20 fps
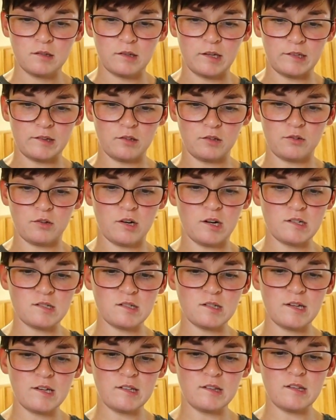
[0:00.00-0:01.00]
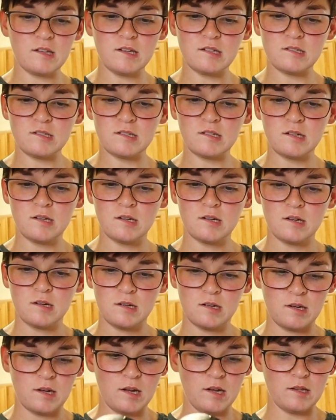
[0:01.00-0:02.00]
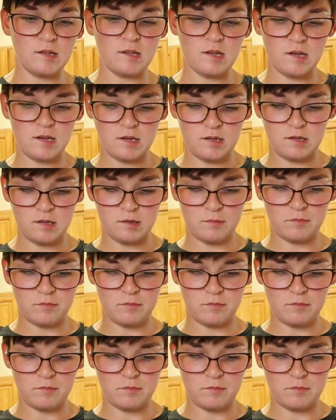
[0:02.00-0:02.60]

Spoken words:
Like the crust like this. And then